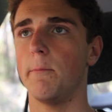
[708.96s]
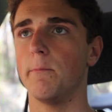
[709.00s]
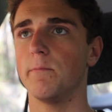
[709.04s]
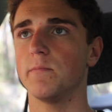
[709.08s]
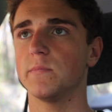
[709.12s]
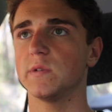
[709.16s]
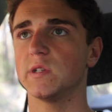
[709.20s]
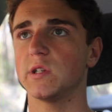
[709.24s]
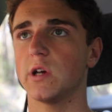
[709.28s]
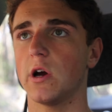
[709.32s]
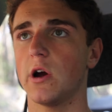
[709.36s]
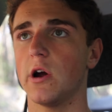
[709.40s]

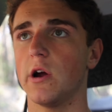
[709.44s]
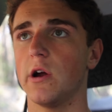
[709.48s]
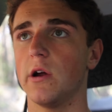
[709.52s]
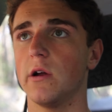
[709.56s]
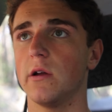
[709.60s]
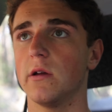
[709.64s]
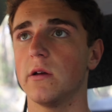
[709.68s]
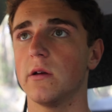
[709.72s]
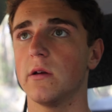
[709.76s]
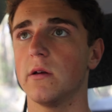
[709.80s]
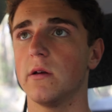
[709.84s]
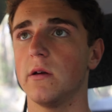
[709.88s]
So
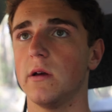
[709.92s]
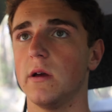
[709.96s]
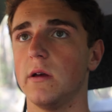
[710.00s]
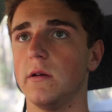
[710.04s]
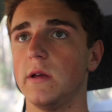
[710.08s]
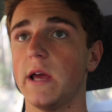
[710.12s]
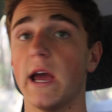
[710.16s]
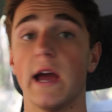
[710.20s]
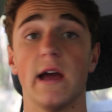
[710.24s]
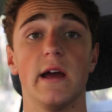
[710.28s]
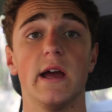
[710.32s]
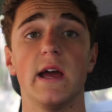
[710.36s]

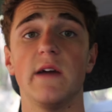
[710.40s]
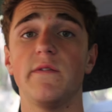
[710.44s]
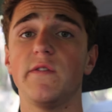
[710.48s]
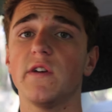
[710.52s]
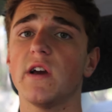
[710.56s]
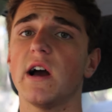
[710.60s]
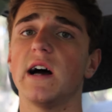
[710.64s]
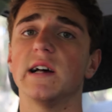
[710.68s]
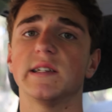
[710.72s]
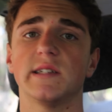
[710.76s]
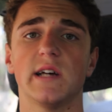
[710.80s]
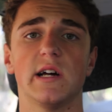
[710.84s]
yeah, if you
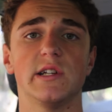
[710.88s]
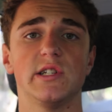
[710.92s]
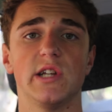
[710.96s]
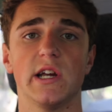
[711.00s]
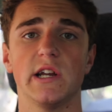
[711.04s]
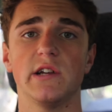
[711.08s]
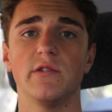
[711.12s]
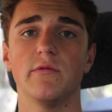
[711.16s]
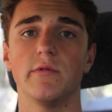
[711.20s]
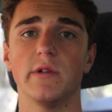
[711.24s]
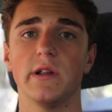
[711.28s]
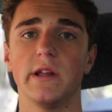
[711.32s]
guys are
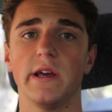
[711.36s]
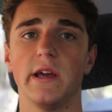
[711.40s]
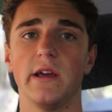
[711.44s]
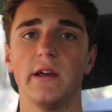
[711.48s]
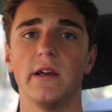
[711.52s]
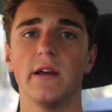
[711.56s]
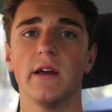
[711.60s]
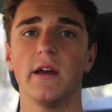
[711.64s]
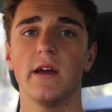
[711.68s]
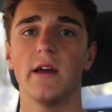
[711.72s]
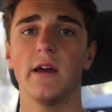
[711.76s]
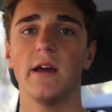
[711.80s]
genuinely
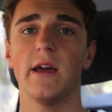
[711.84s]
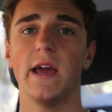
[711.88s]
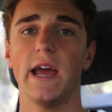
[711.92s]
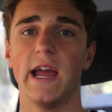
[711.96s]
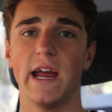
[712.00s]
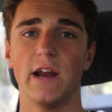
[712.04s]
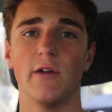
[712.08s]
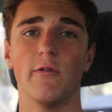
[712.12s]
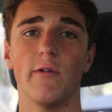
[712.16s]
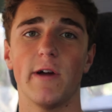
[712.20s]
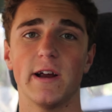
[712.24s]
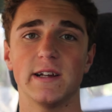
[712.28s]

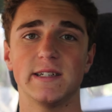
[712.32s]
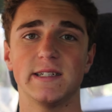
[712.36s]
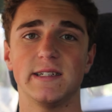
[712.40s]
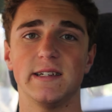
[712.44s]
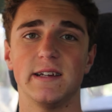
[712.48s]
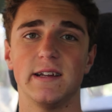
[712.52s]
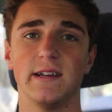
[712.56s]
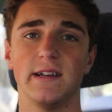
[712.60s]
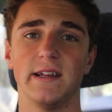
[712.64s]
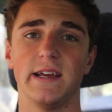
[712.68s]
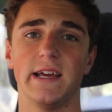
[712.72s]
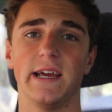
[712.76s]

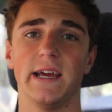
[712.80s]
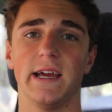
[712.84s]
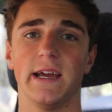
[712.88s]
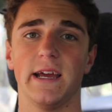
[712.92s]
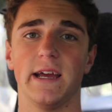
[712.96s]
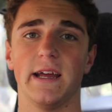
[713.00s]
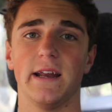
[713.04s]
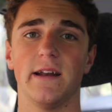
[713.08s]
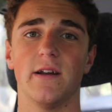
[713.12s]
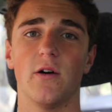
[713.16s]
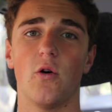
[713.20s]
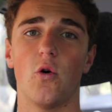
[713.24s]
interested
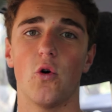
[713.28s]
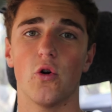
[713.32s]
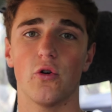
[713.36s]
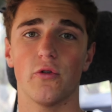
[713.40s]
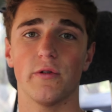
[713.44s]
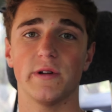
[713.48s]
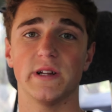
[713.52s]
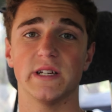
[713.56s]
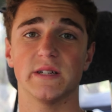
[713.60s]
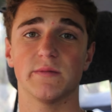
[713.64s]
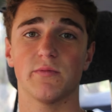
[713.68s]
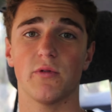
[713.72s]
in
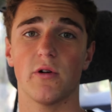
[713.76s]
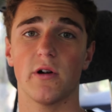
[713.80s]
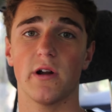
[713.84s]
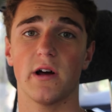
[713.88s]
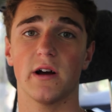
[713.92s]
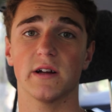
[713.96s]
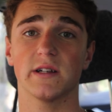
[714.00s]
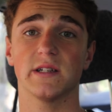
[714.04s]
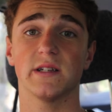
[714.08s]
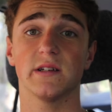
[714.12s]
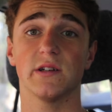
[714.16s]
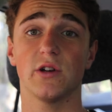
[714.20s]
ordering this
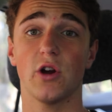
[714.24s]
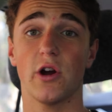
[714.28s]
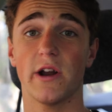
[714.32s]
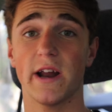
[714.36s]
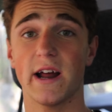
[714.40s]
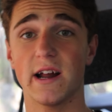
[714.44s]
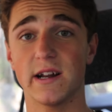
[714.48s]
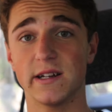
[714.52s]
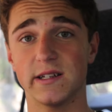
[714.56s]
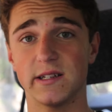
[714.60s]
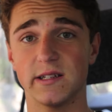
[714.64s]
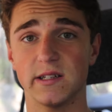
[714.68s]
product, go
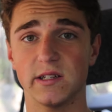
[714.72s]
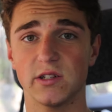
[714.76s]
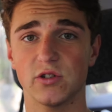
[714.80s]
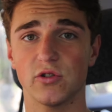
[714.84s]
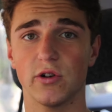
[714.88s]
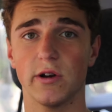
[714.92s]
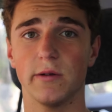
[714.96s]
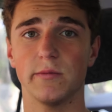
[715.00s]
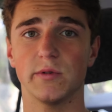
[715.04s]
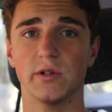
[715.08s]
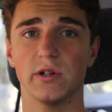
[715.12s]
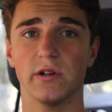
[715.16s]
down to the
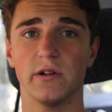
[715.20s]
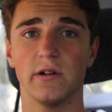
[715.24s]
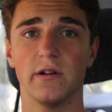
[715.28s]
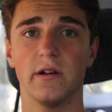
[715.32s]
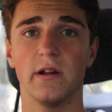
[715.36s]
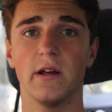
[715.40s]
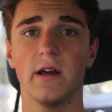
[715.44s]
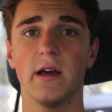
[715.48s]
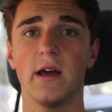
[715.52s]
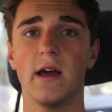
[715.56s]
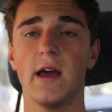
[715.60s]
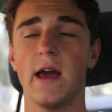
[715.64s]
description,
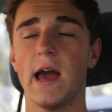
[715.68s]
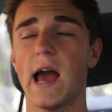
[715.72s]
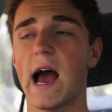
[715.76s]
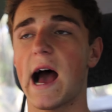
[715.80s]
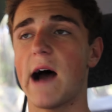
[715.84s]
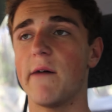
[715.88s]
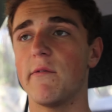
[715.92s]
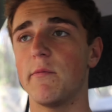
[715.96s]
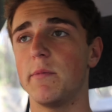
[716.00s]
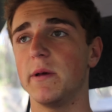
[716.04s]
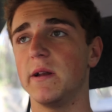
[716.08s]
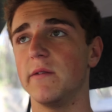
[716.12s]

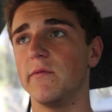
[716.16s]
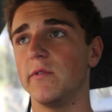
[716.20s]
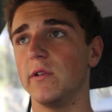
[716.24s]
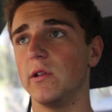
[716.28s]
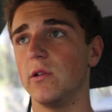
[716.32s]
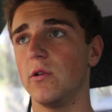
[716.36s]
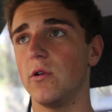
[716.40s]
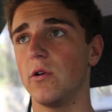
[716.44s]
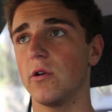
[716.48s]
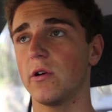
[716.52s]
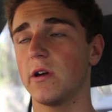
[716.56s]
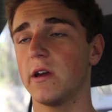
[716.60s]
have a bit of a
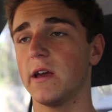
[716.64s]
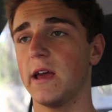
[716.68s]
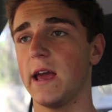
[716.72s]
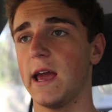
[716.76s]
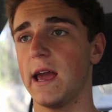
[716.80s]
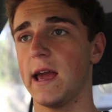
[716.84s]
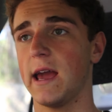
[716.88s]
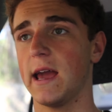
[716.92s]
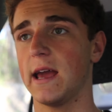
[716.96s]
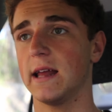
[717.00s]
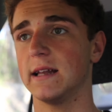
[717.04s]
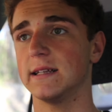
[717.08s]
look
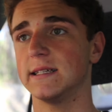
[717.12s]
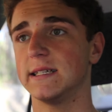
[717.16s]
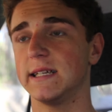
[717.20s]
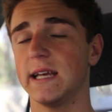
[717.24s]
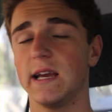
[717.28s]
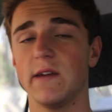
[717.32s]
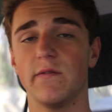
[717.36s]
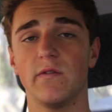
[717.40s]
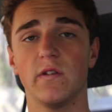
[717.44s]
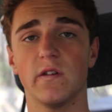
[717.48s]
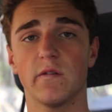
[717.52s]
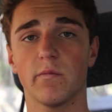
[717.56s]
and see
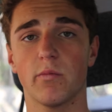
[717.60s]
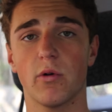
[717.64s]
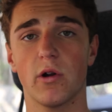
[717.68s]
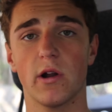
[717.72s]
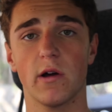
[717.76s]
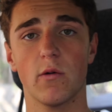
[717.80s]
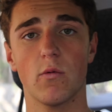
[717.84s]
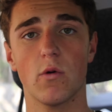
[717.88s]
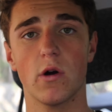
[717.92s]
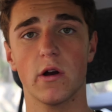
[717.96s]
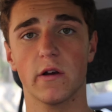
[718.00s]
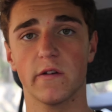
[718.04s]
if this
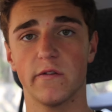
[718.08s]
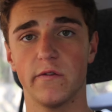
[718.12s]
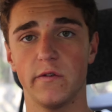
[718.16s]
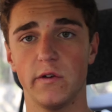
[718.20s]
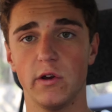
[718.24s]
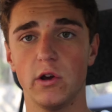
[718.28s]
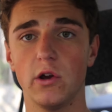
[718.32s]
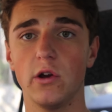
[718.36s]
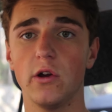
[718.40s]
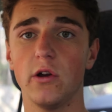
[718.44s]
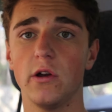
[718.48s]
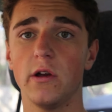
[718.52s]
product works for
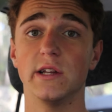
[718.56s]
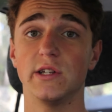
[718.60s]
you.